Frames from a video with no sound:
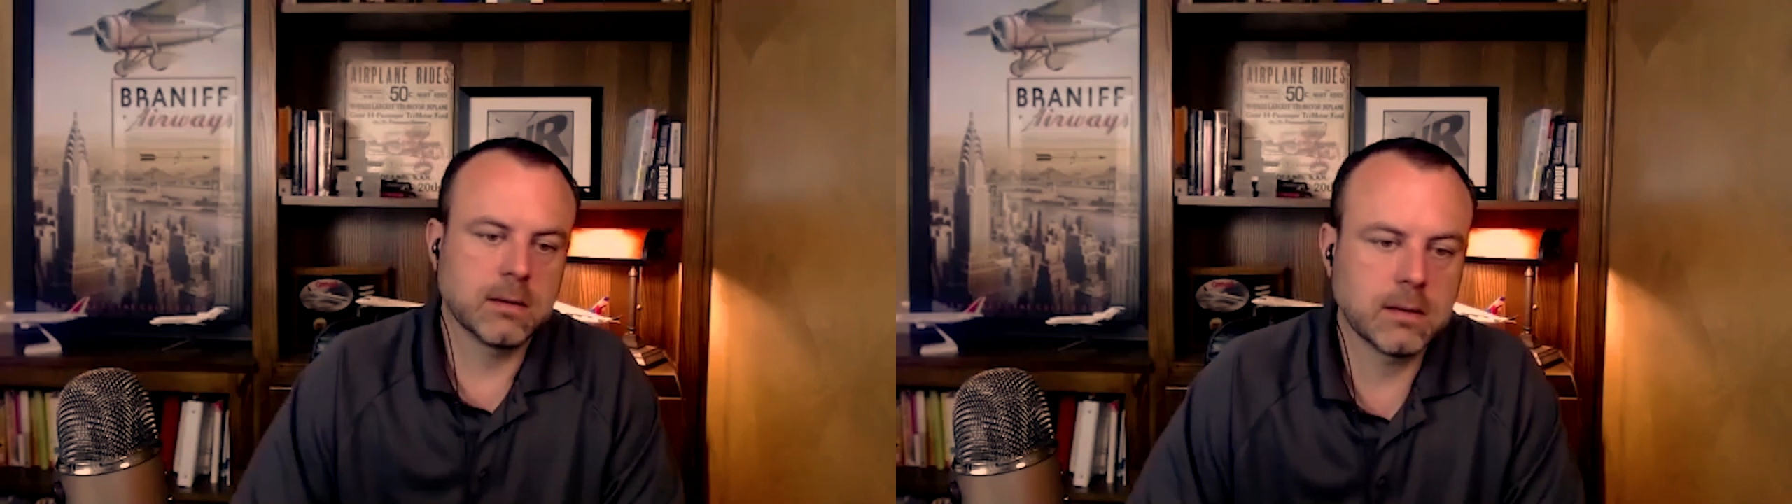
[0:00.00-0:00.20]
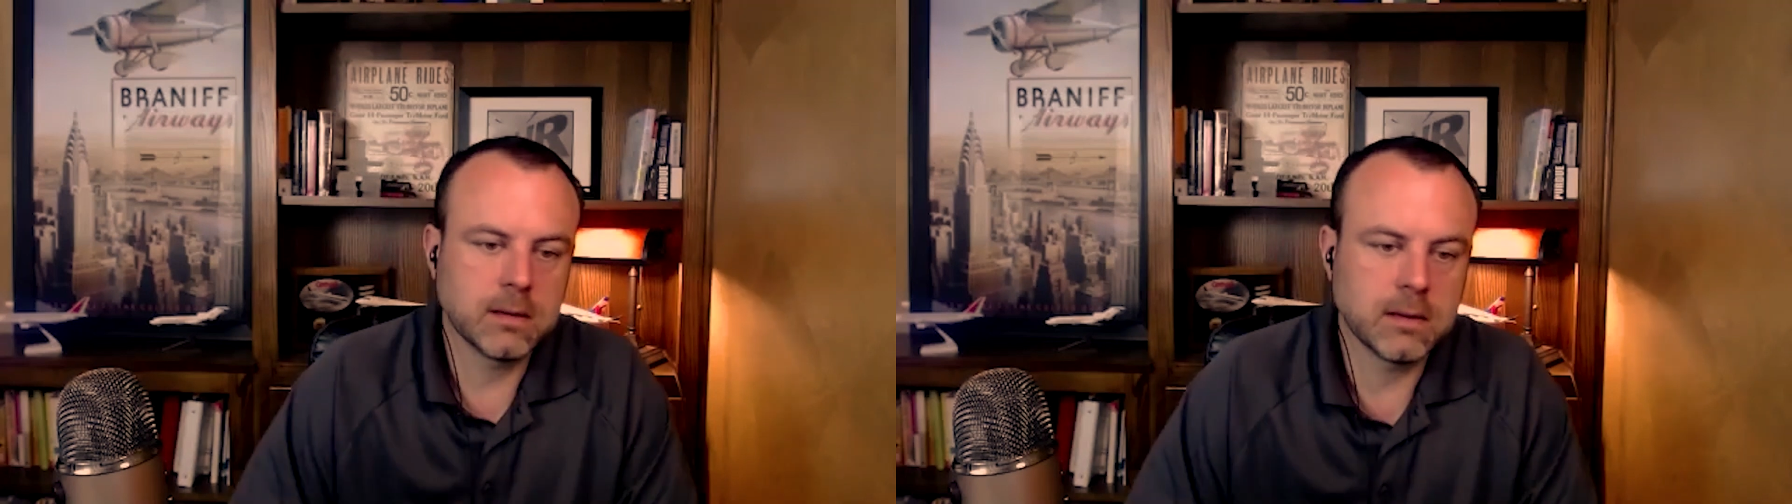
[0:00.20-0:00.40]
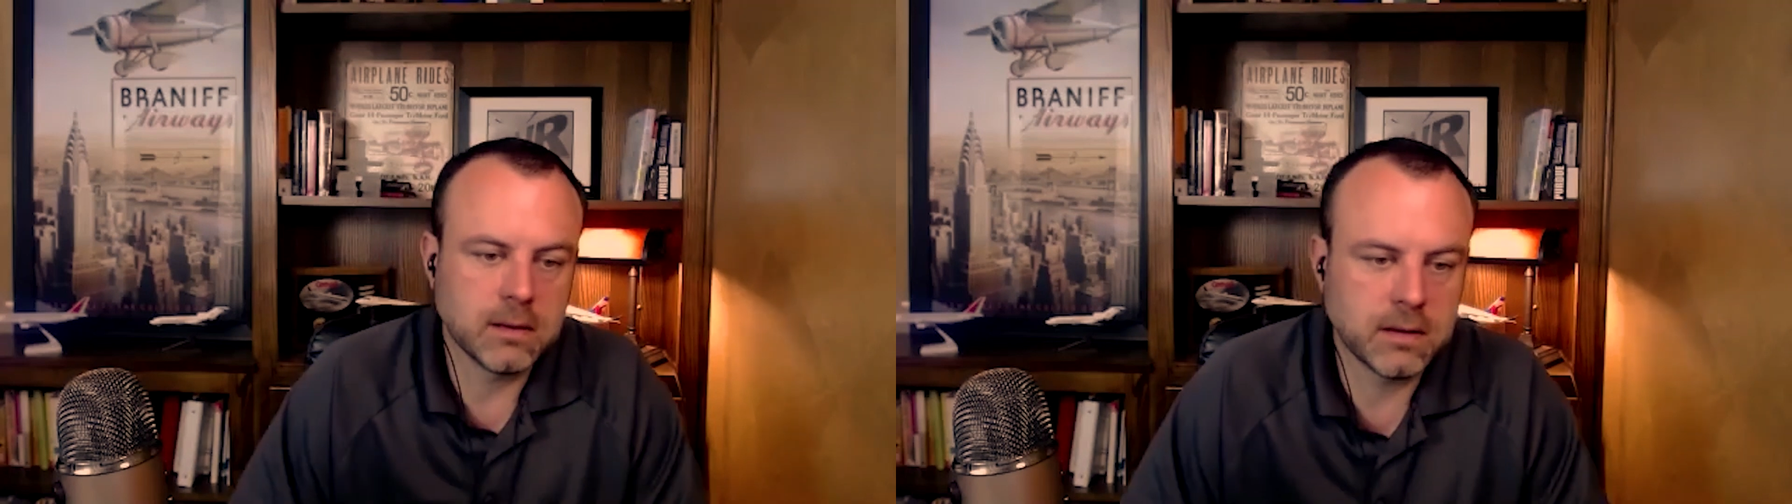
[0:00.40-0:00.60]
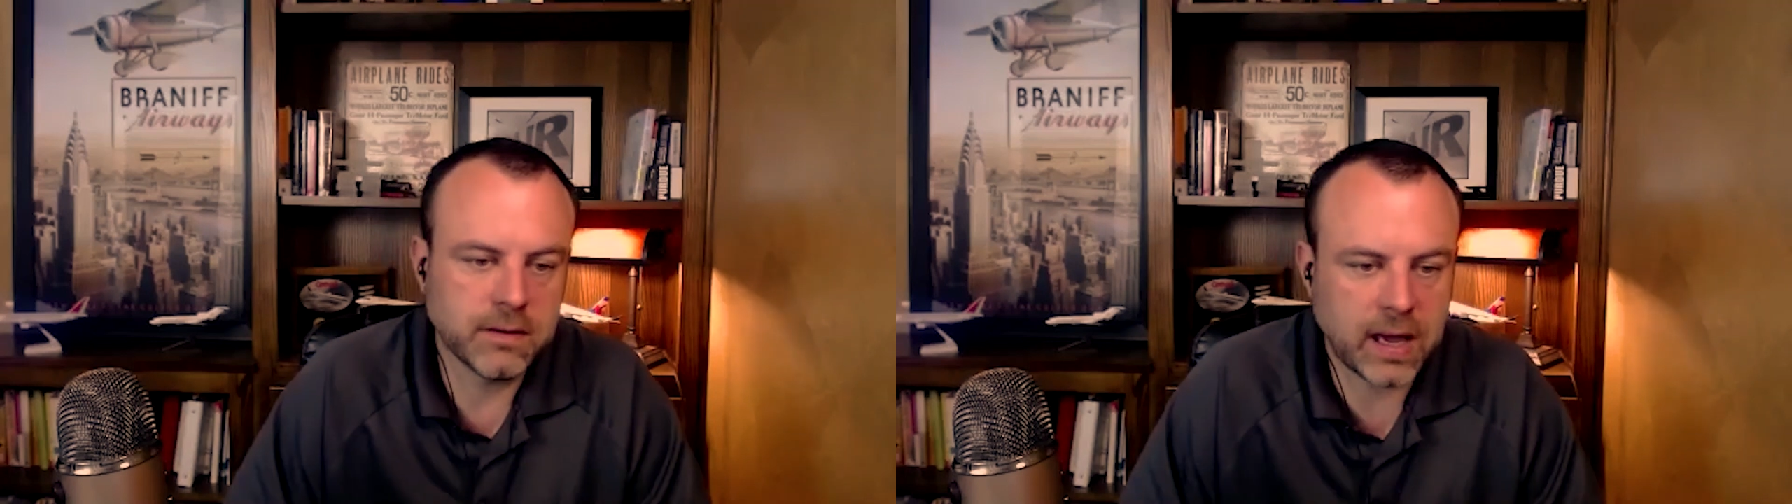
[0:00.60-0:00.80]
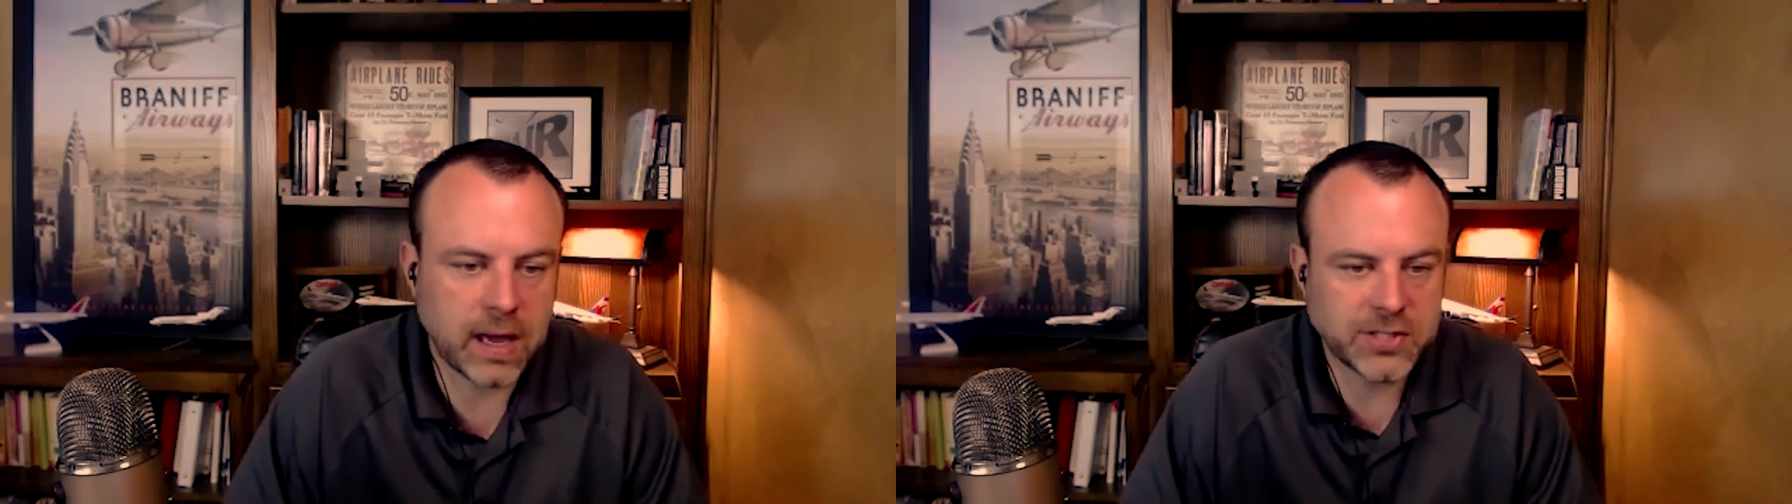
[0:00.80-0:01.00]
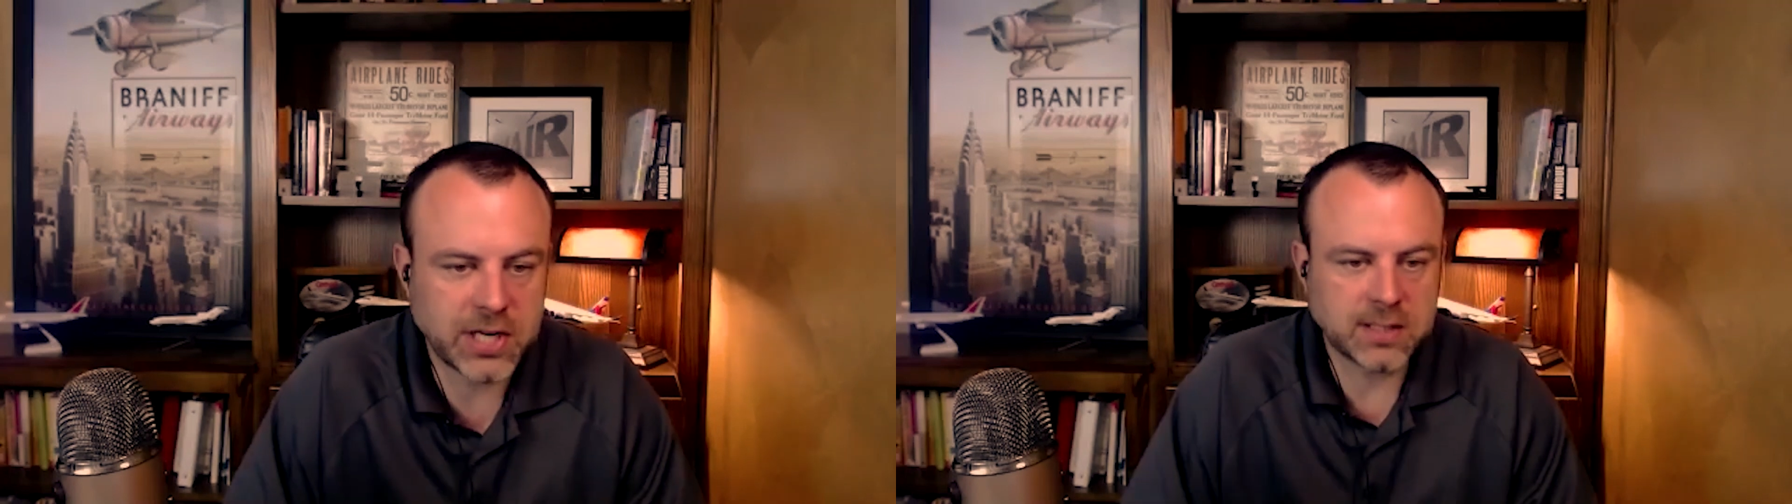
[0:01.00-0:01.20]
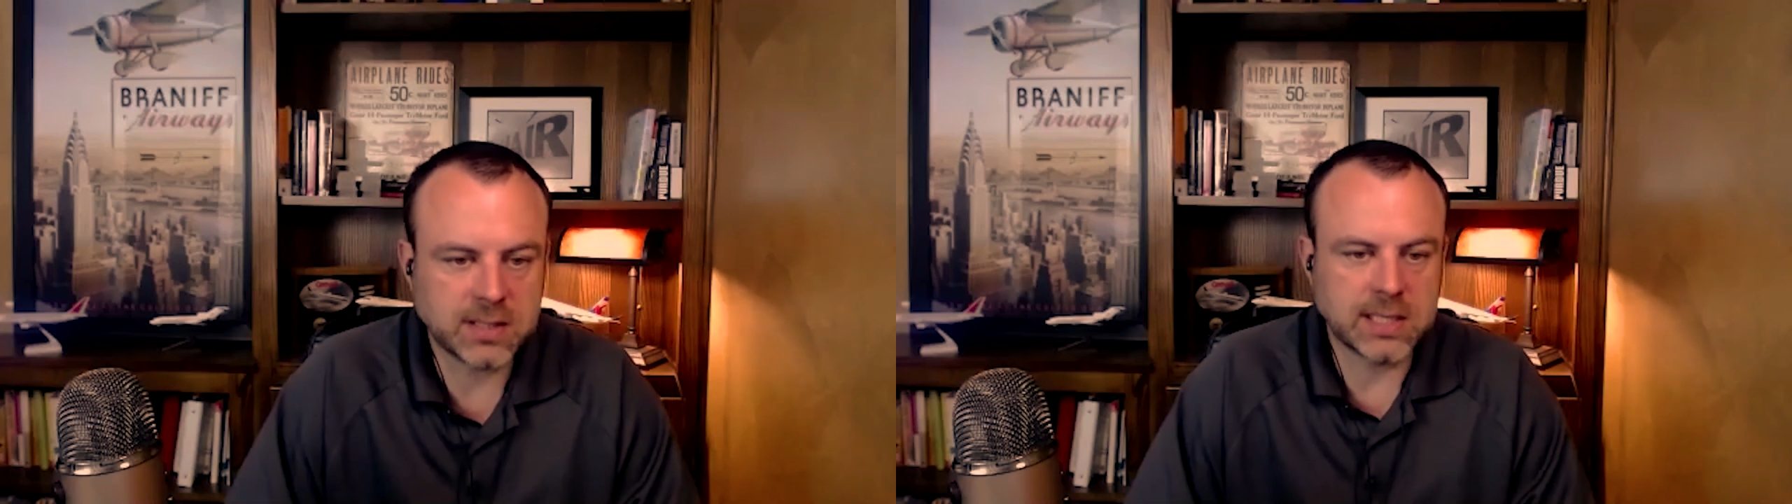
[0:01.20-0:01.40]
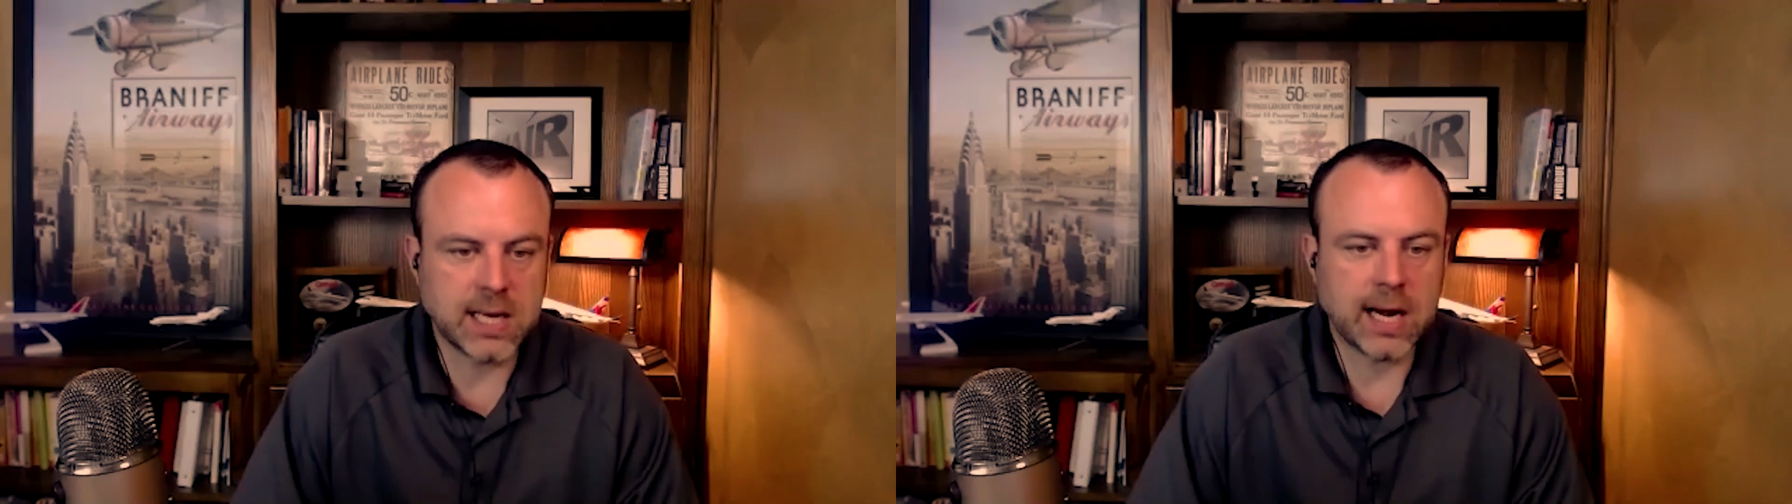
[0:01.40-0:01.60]
the value changes
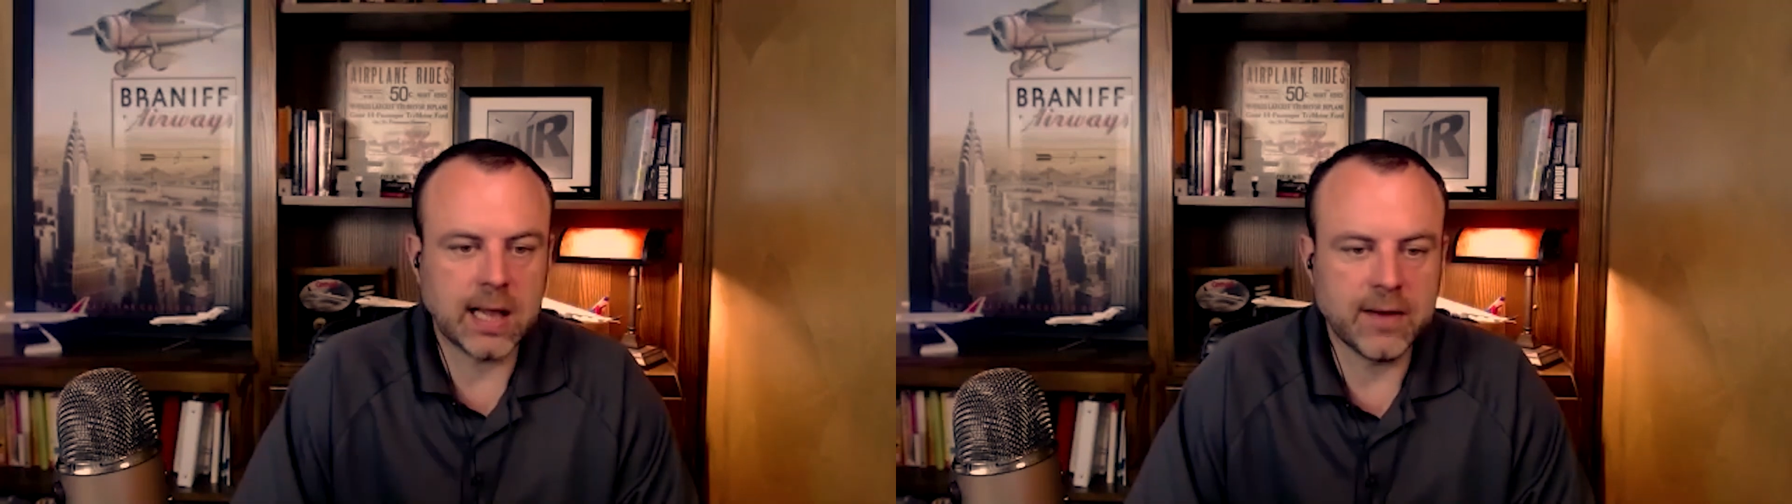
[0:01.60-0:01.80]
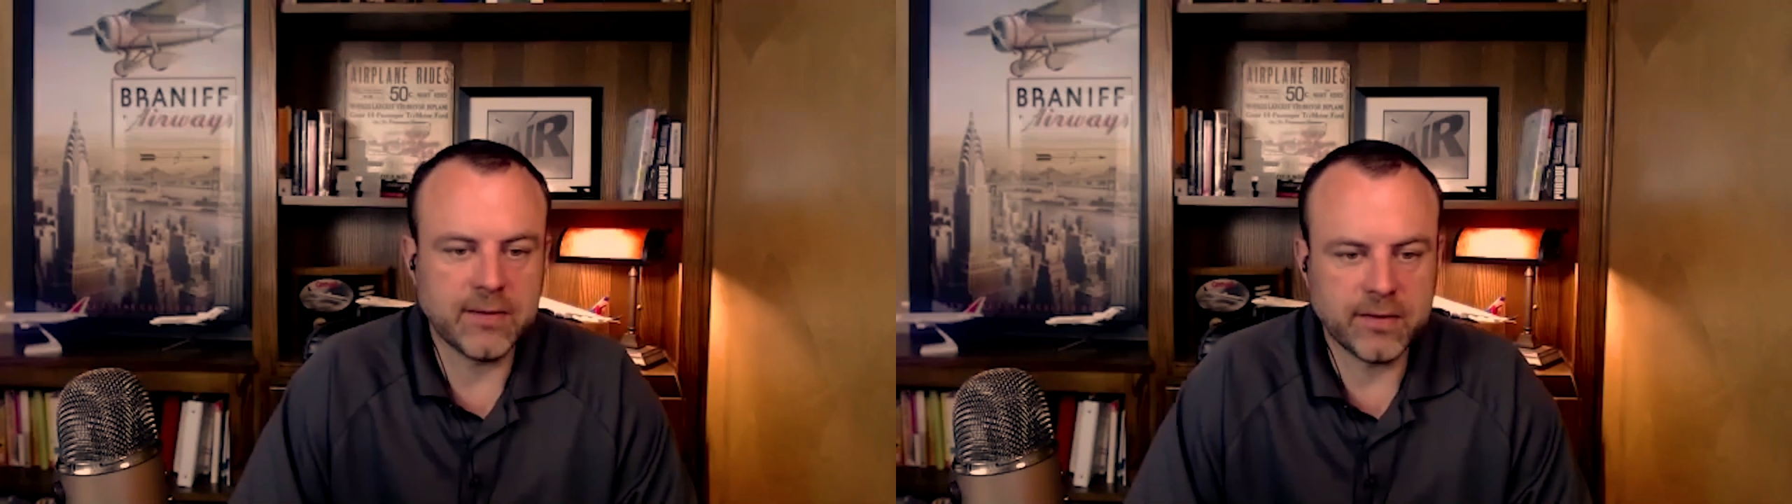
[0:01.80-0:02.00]
in 9/11